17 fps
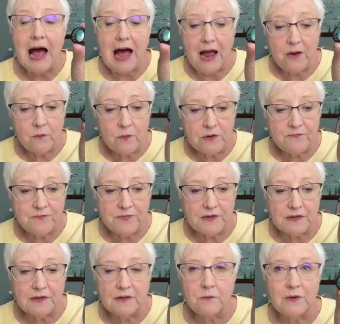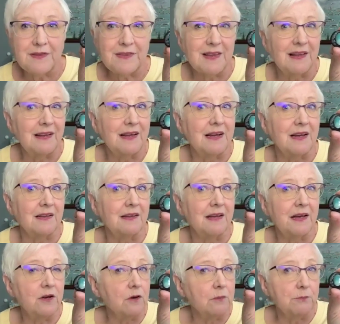I would fill it with like a
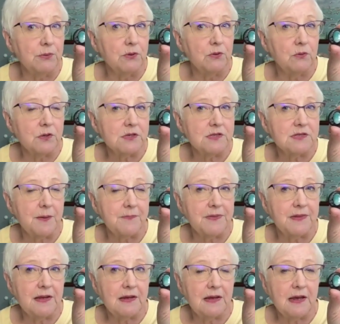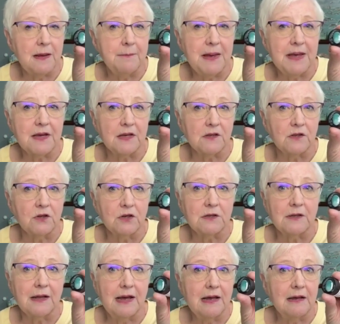lighter blue or something and make it
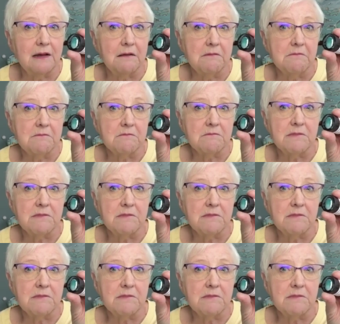look like